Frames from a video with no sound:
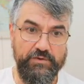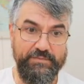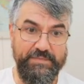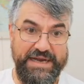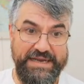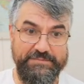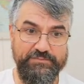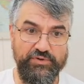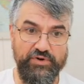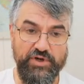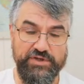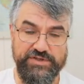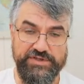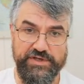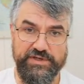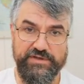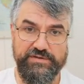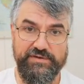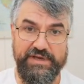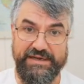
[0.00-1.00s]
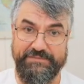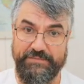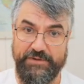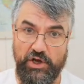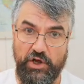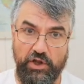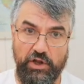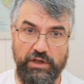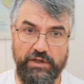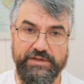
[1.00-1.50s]
project. I'm
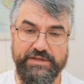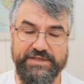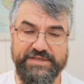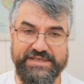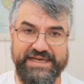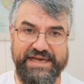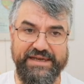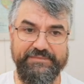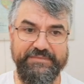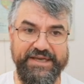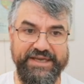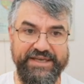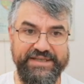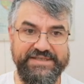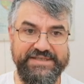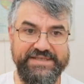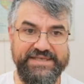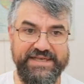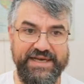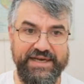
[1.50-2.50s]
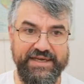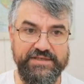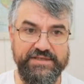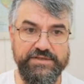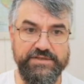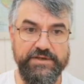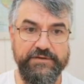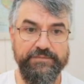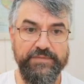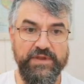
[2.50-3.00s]
all the time inside
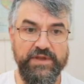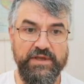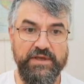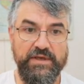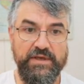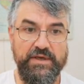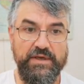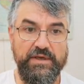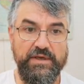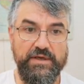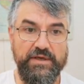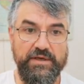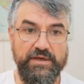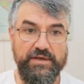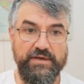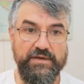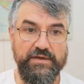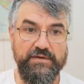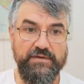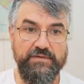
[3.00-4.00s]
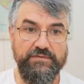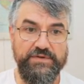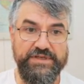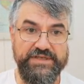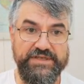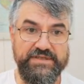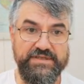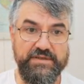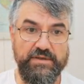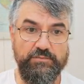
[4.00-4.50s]

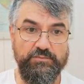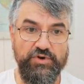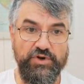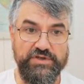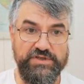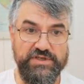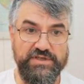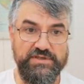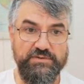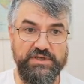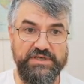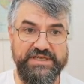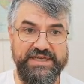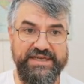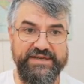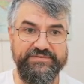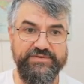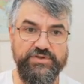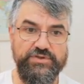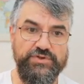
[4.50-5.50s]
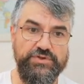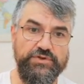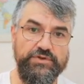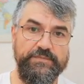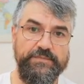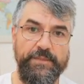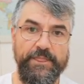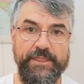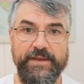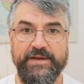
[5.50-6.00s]
this project. So what I have to do,
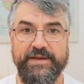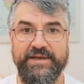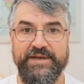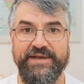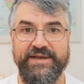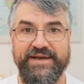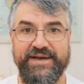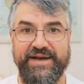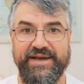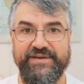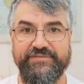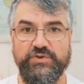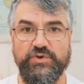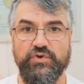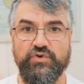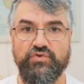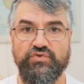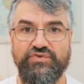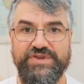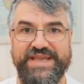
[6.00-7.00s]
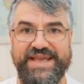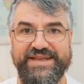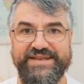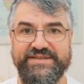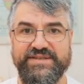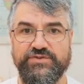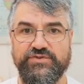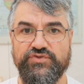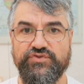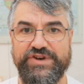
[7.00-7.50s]
I have to create a
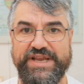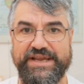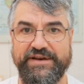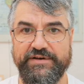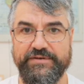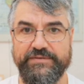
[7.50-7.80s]
trigger.